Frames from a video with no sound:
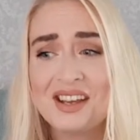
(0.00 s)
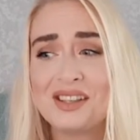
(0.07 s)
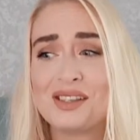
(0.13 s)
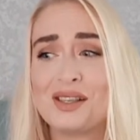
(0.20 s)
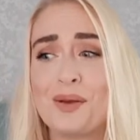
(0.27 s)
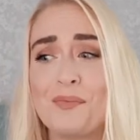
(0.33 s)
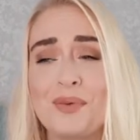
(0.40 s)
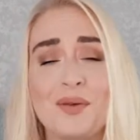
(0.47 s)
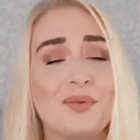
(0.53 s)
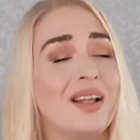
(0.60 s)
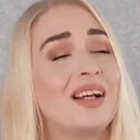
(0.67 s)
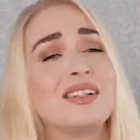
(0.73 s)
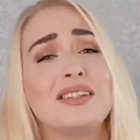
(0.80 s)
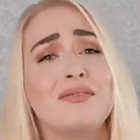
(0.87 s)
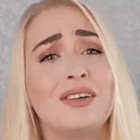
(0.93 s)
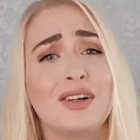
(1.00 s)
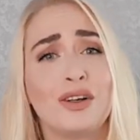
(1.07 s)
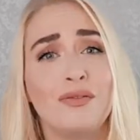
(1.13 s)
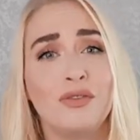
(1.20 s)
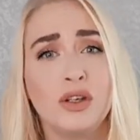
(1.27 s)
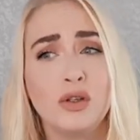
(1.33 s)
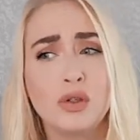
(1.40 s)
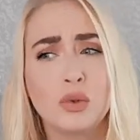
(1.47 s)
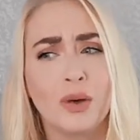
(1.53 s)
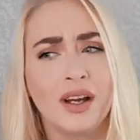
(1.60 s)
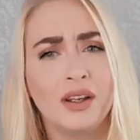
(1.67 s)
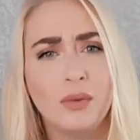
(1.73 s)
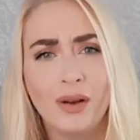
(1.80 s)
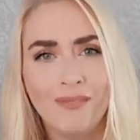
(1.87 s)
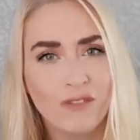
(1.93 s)
Some people acting very confused, why are
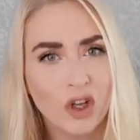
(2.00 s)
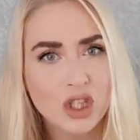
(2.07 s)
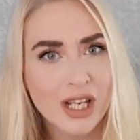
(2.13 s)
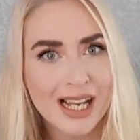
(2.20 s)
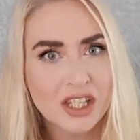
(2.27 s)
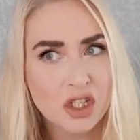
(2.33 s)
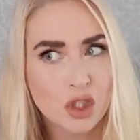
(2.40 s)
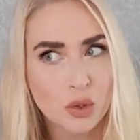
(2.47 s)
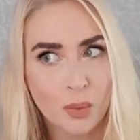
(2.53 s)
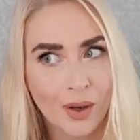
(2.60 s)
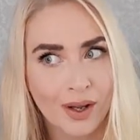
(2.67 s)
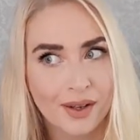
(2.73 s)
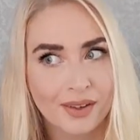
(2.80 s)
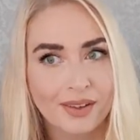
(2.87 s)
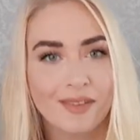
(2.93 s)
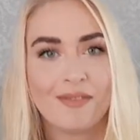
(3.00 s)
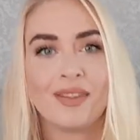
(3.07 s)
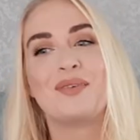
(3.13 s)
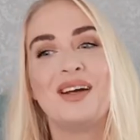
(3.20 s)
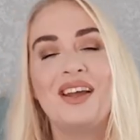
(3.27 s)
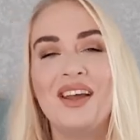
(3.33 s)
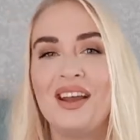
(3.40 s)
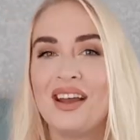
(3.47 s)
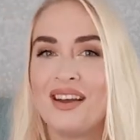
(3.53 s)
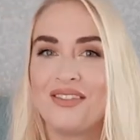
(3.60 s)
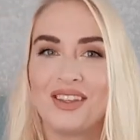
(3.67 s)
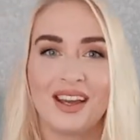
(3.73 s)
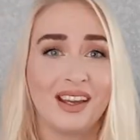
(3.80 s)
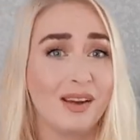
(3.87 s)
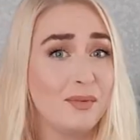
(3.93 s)
you wearing false lashes to work? But if
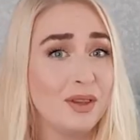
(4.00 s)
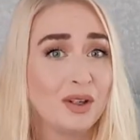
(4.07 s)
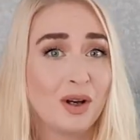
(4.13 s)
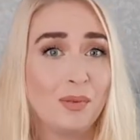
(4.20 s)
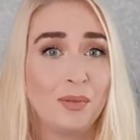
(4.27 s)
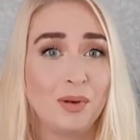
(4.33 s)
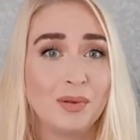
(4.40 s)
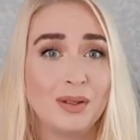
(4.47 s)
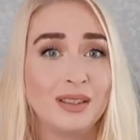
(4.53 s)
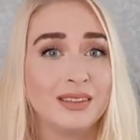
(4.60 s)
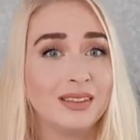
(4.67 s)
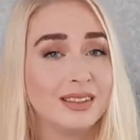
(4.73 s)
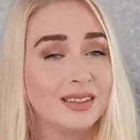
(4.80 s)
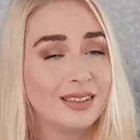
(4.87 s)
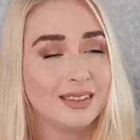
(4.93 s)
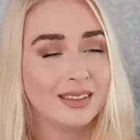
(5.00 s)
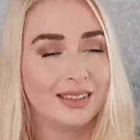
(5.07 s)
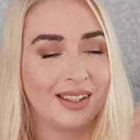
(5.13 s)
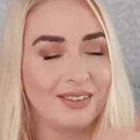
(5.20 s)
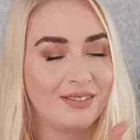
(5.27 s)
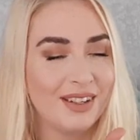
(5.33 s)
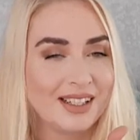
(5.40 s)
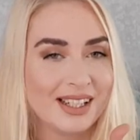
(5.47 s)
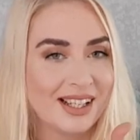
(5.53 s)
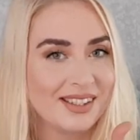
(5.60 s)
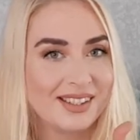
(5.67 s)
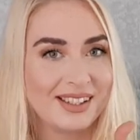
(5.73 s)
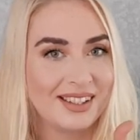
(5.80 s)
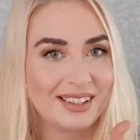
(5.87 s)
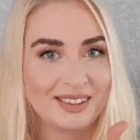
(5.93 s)
they get me the compliments, then
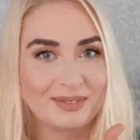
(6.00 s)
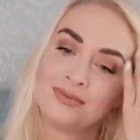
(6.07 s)
fantastic.